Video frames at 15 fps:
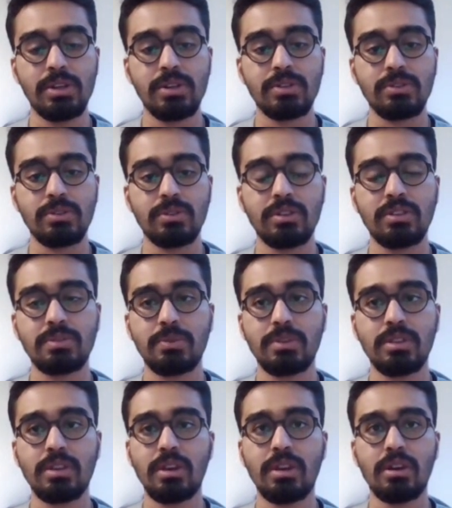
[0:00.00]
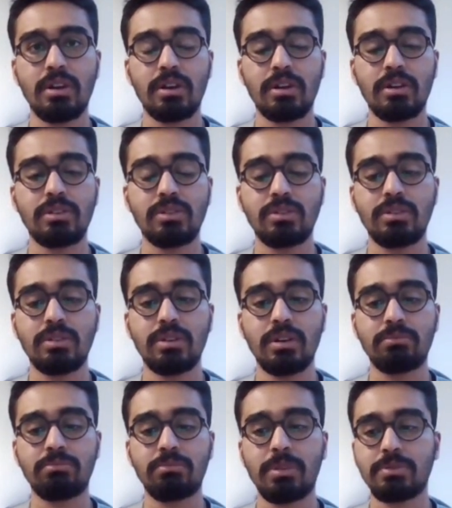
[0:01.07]
Right. So these were the uh,
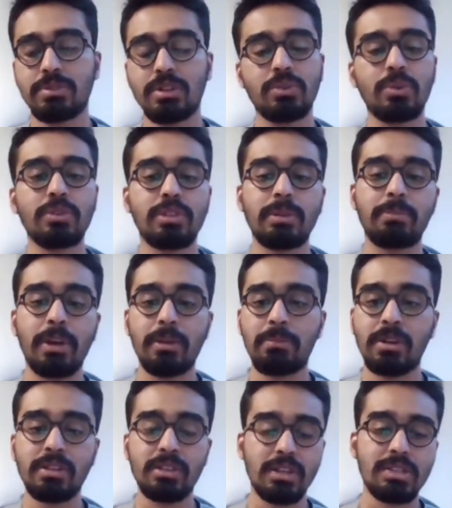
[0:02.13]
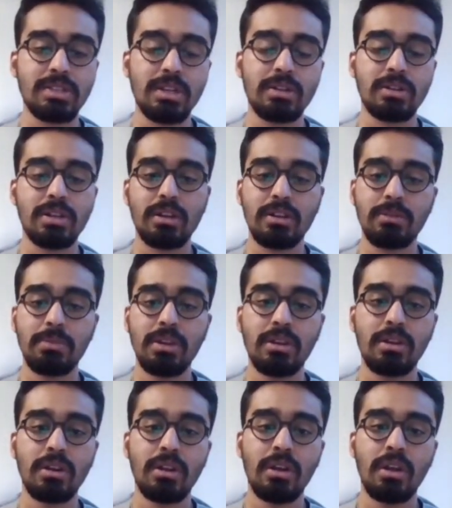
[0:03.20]
uh, I would say two or three primary things that attracted me
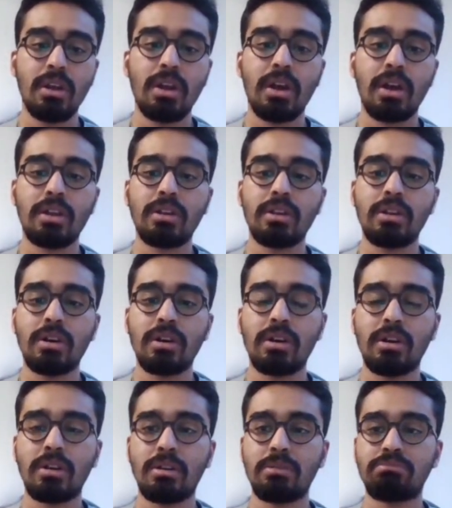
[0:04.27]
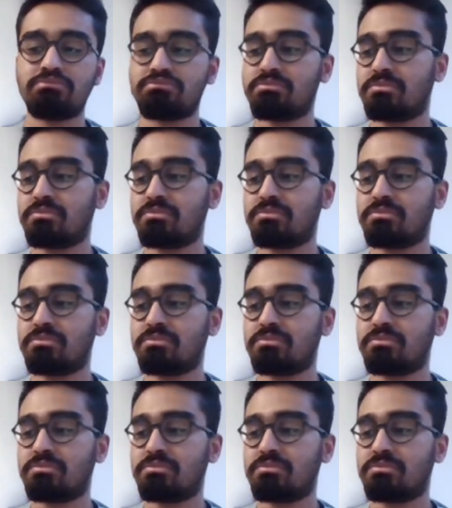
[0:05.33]
here, and uh,